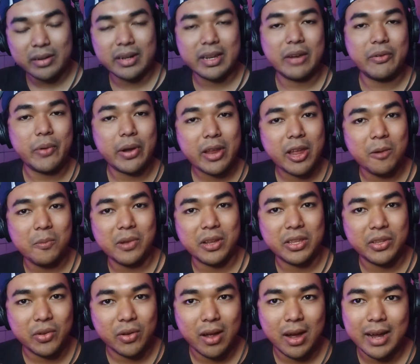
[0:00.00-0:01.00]
recommend
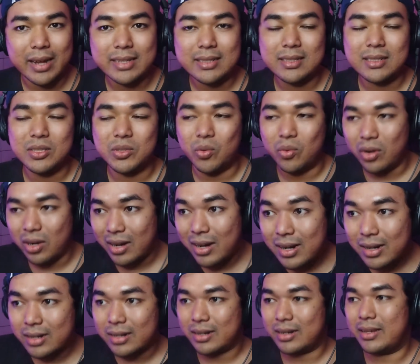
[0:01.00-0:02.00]
you guys to
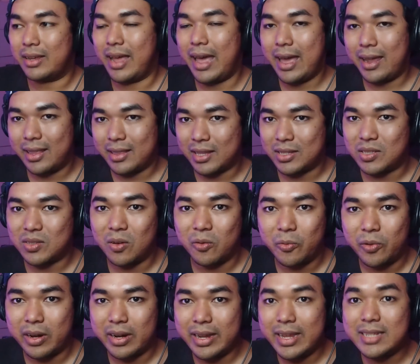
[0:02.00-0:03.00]
learn the editing
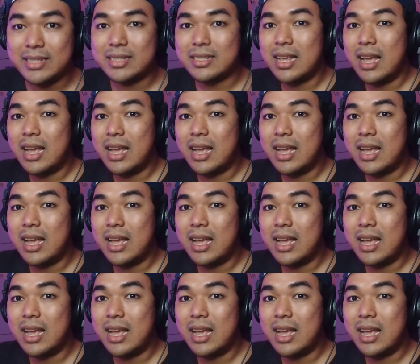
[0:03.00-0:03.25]
software is